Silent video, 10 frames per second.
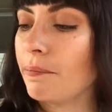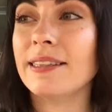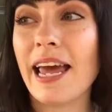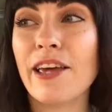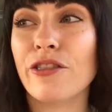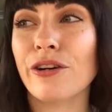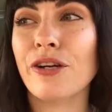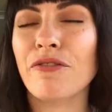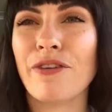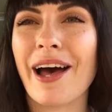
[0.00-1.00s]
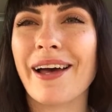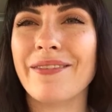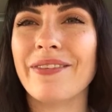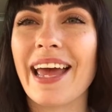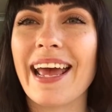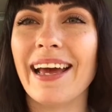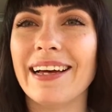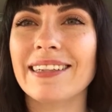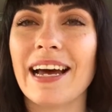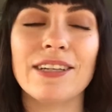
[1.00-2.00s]
It's 8:35,
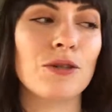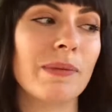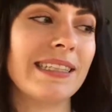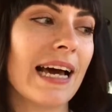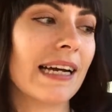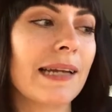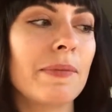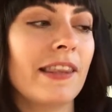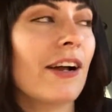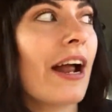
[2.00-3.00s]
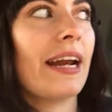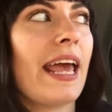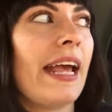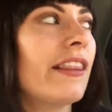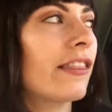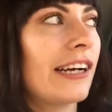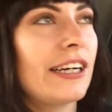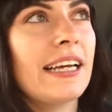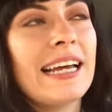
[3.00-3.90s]
and I told my dad I'd be there at 8:30,